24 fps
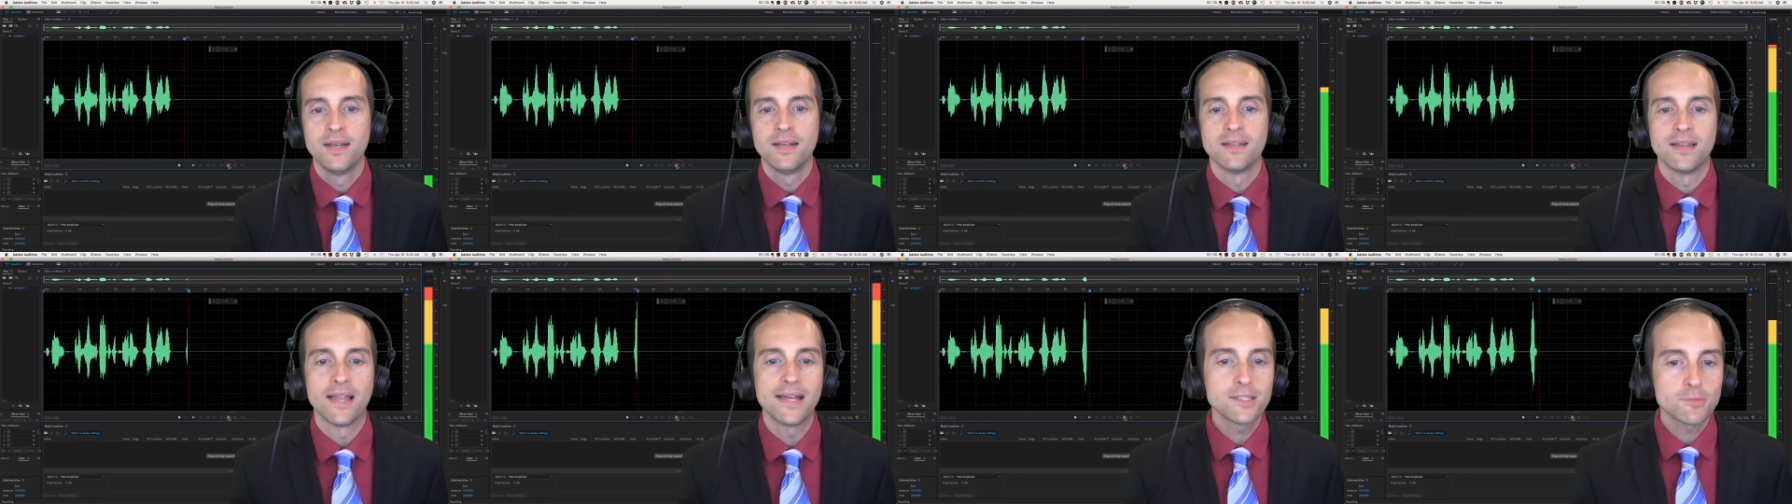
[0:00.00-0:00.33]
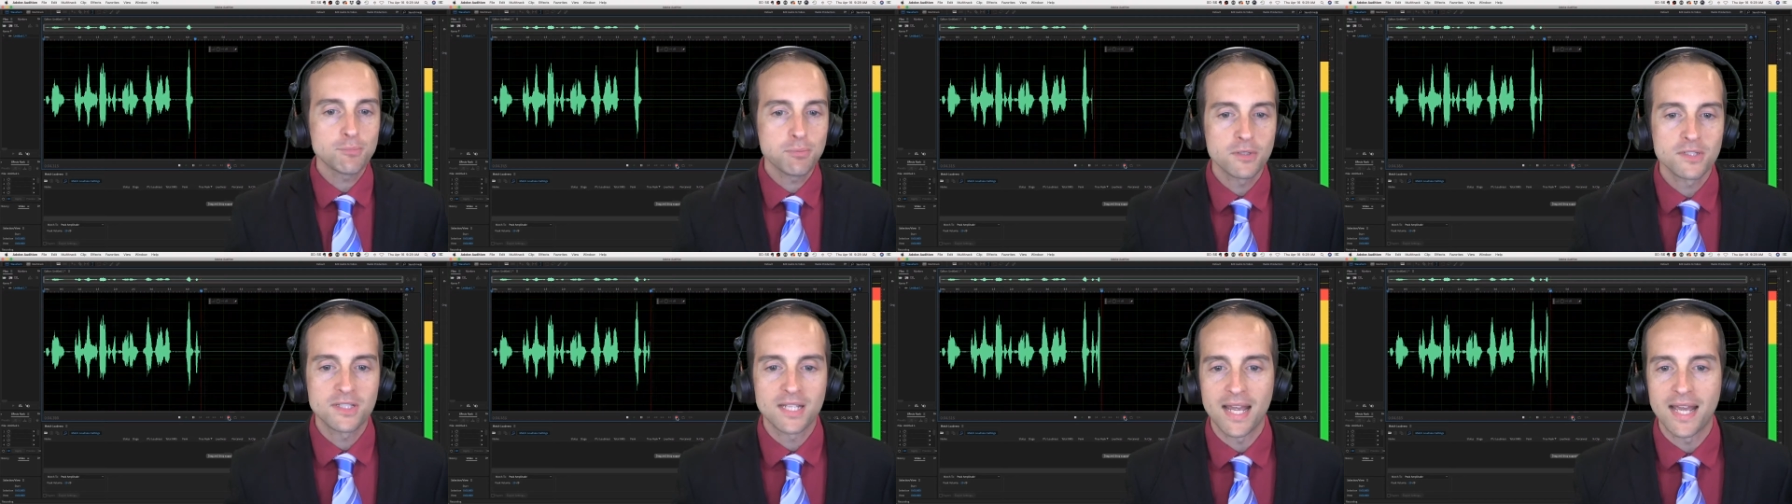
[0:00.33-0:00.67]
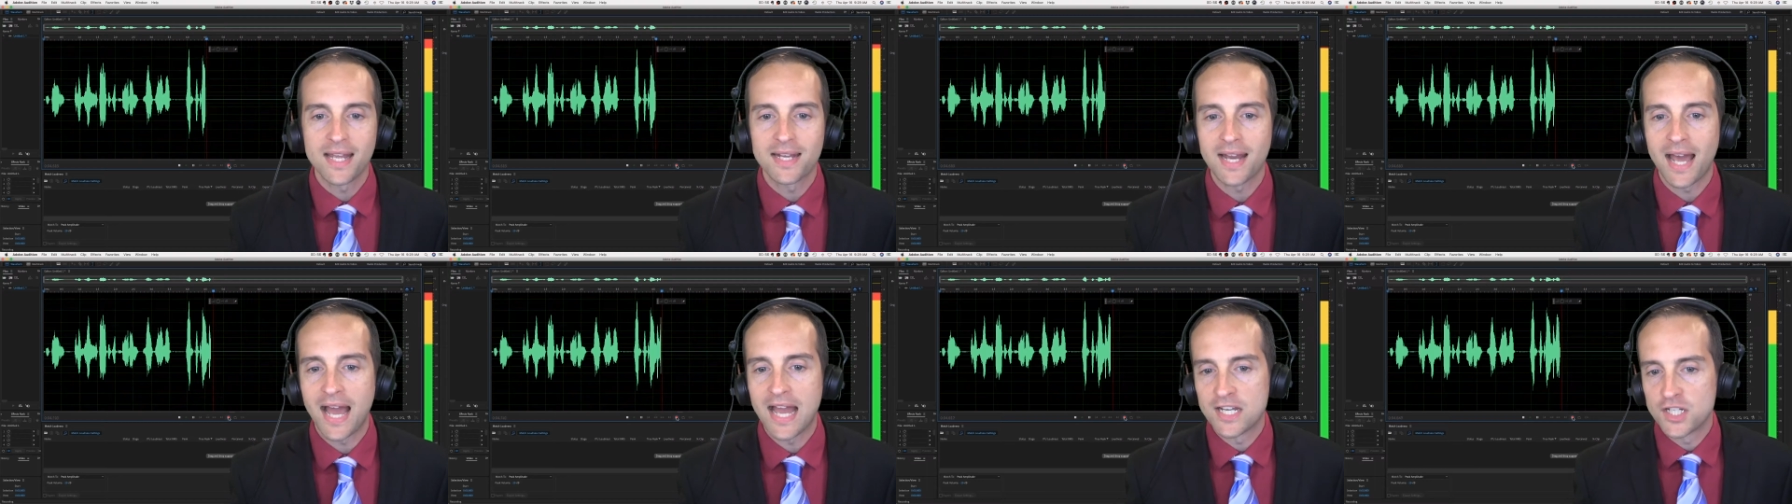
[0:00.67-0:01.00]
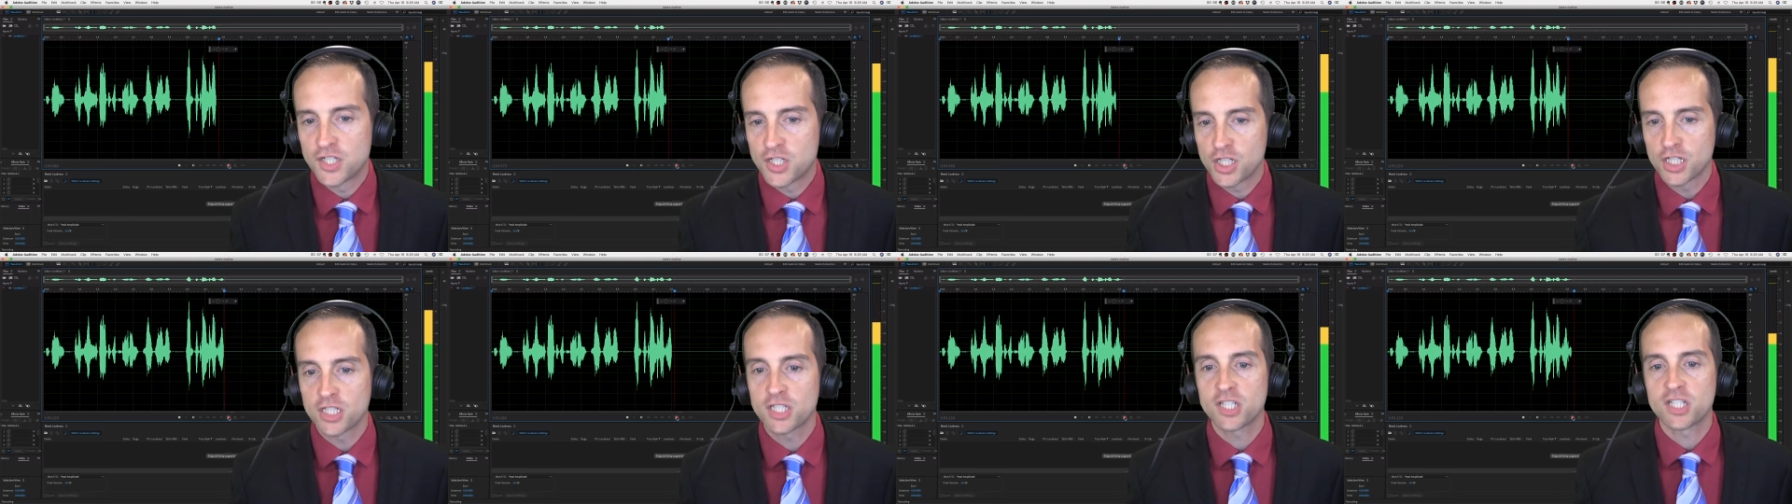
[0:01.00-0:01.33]
Let's pretend I
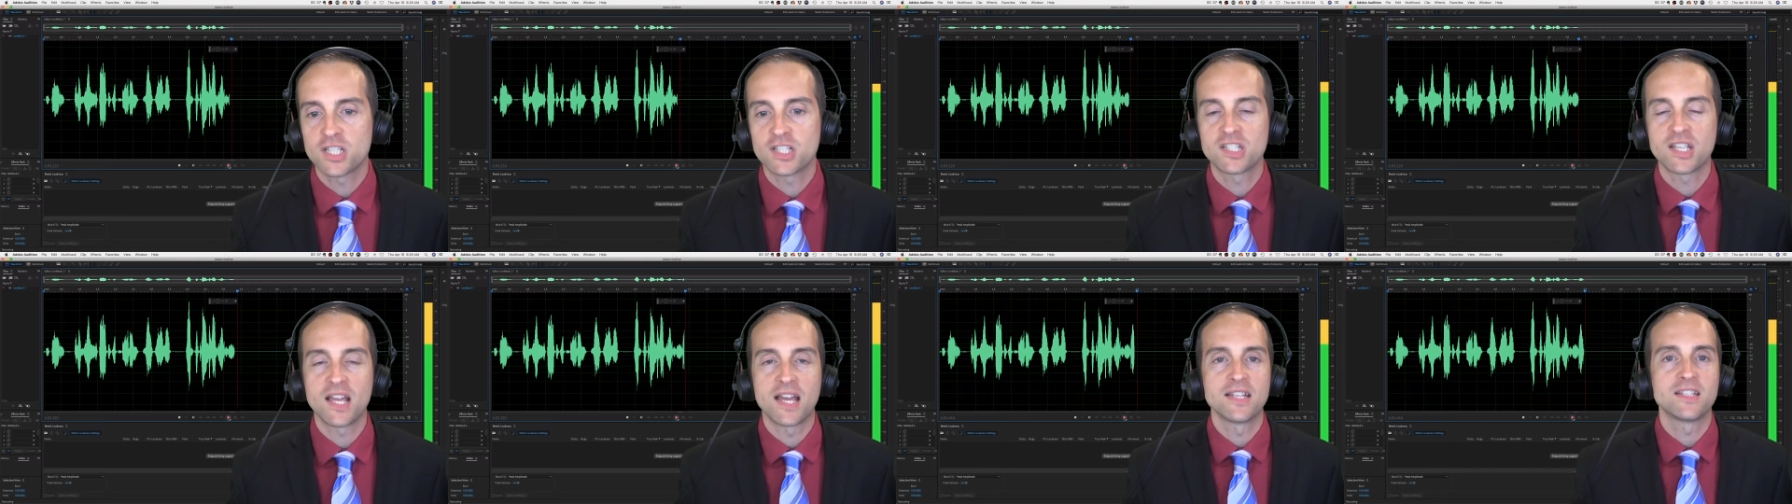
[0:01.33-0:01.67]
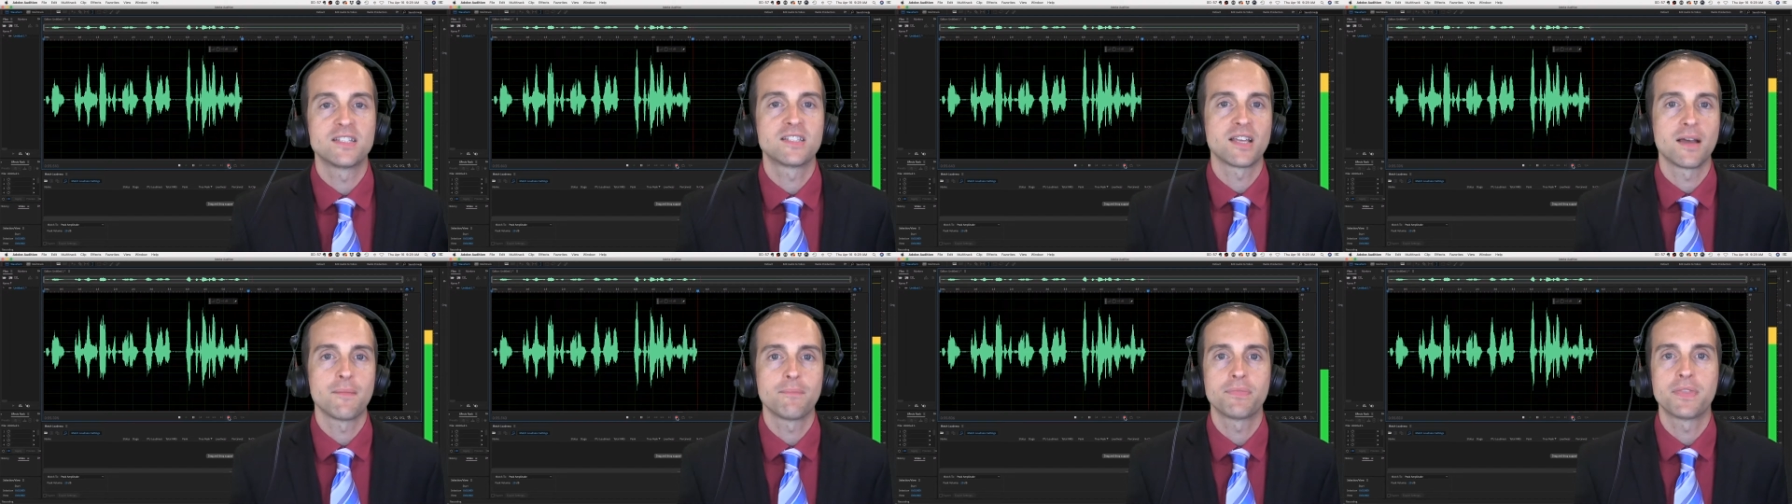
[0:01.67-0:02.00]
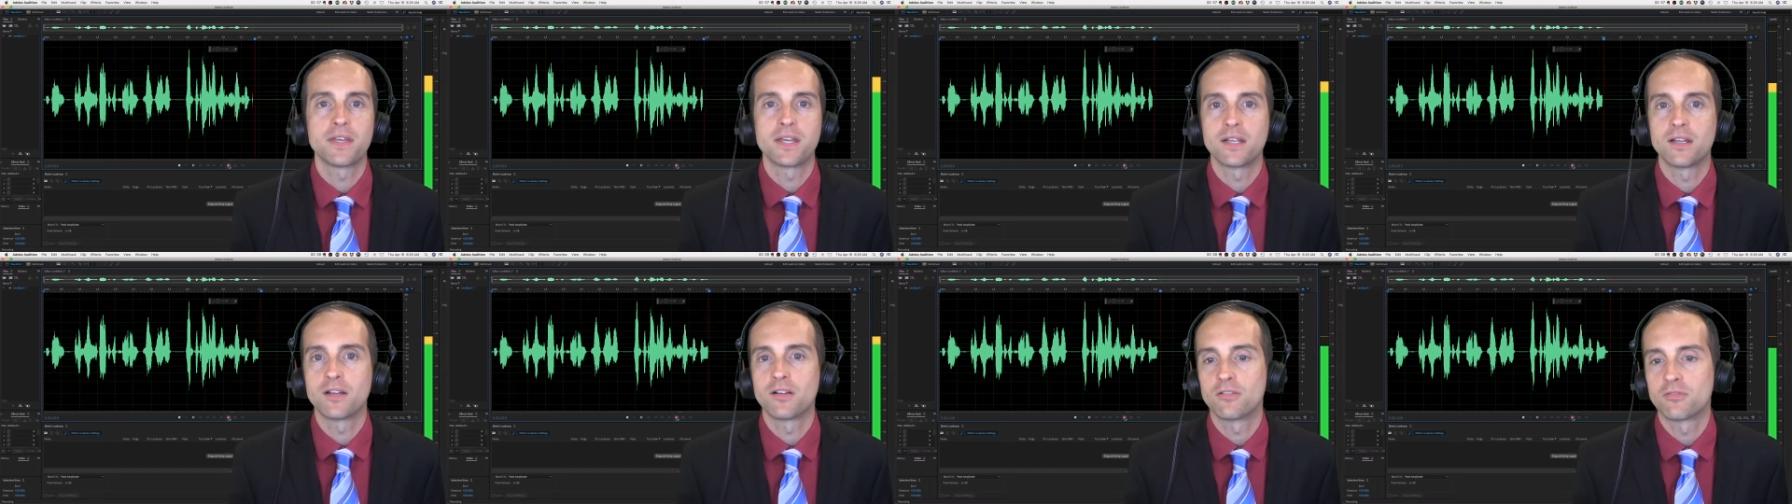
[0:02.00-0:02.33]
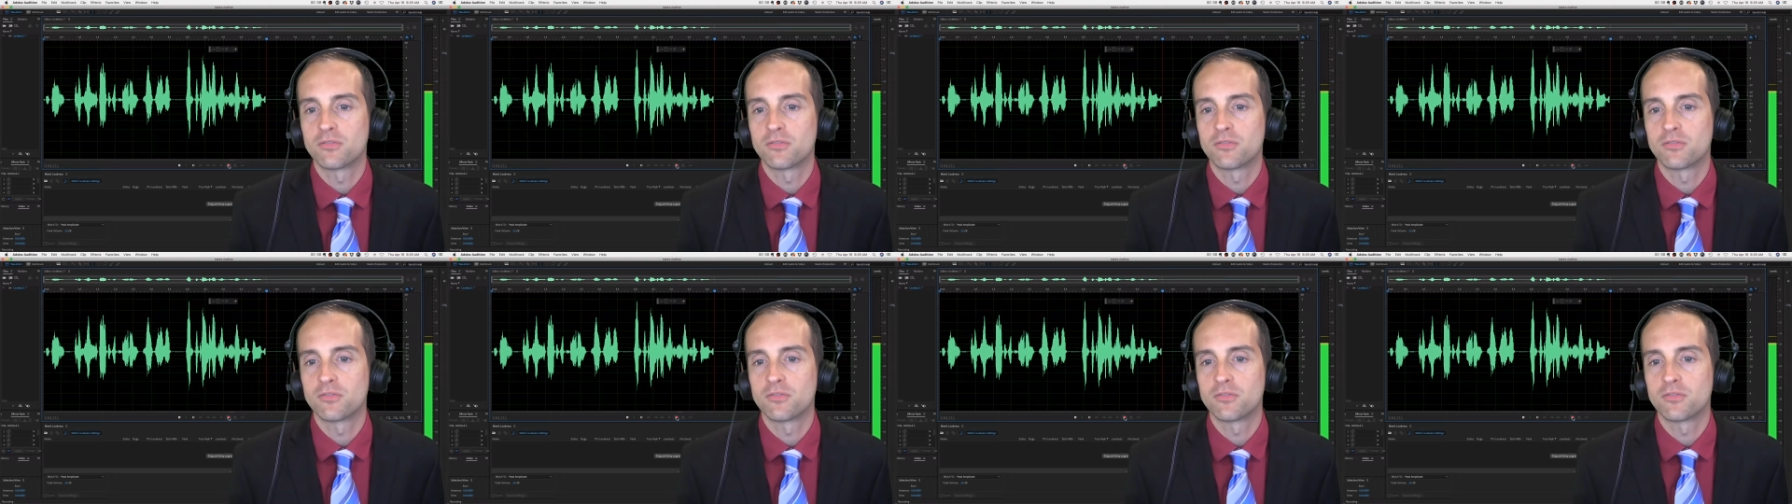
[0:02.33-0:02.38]
just said something